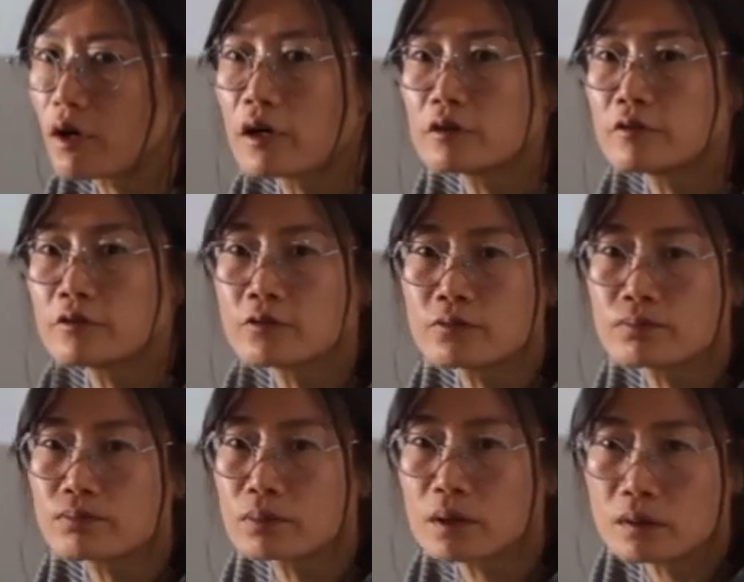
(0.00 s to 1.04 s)
of
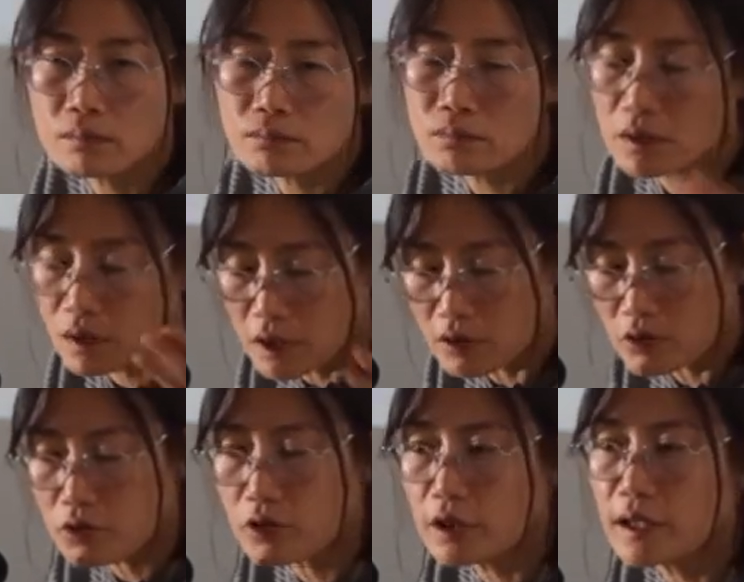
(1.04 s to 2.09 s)

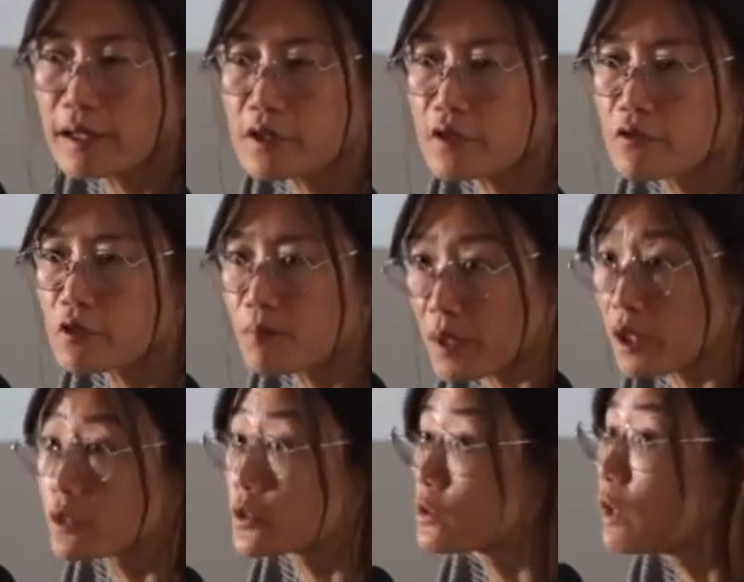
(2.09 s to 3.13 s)
cultural collectives, but
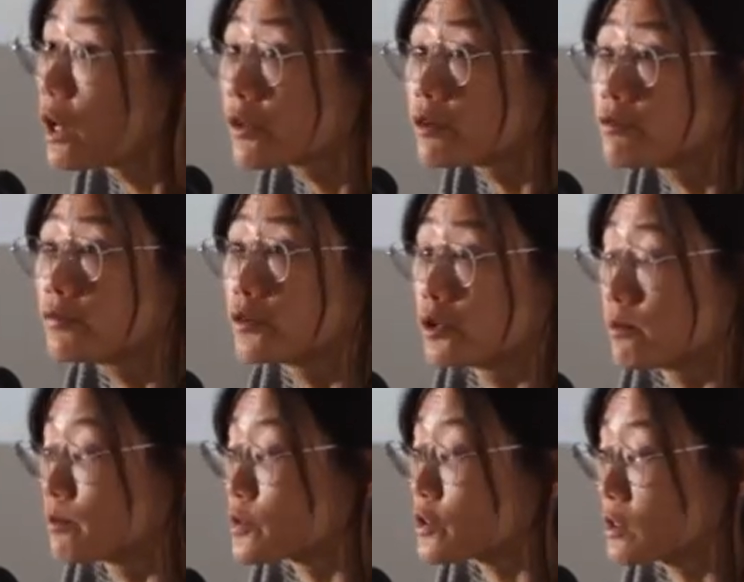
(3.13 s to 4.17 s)
also other
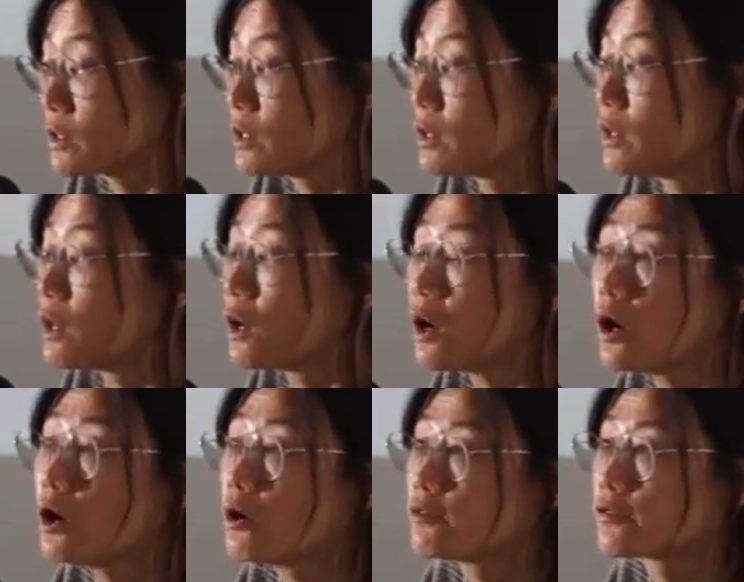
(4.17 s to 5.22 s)
forms
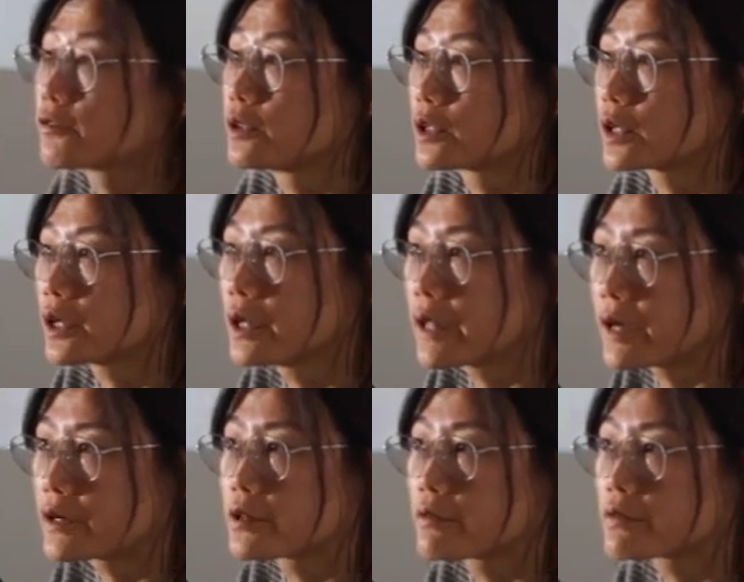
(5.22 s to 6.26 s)
of
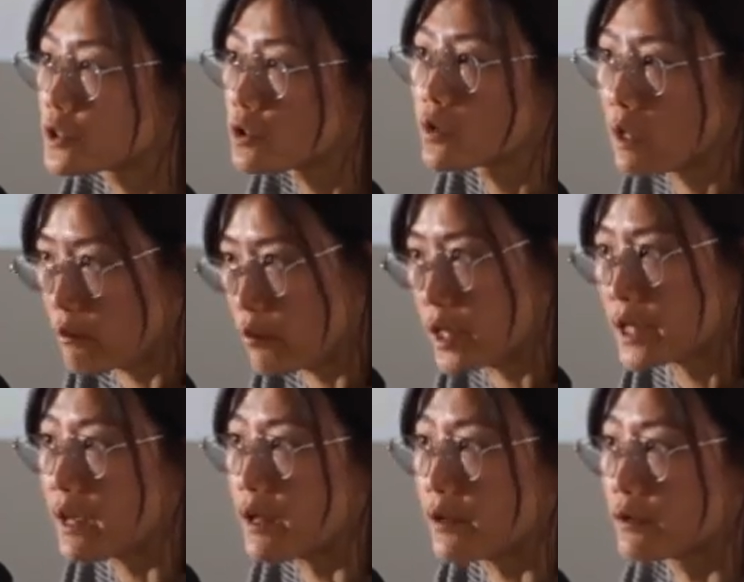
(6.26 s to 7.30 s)
collectives, so that we
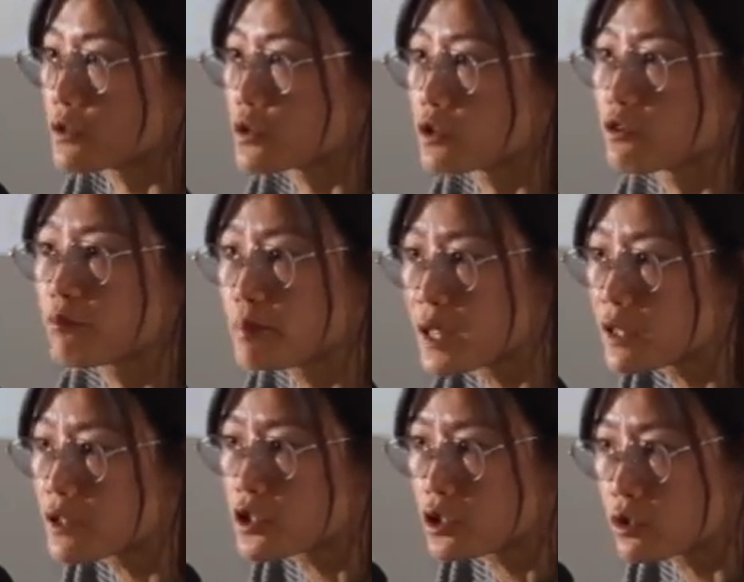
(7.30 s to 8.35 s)
can sort of
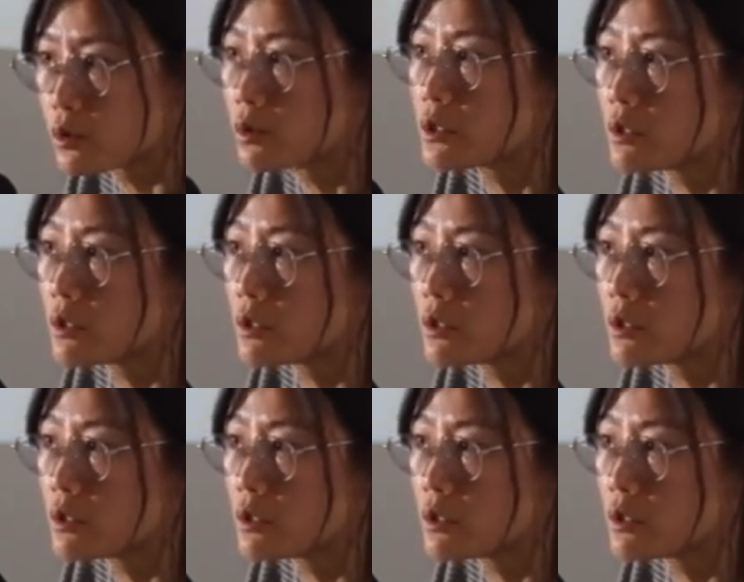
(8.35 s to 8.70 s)
begin to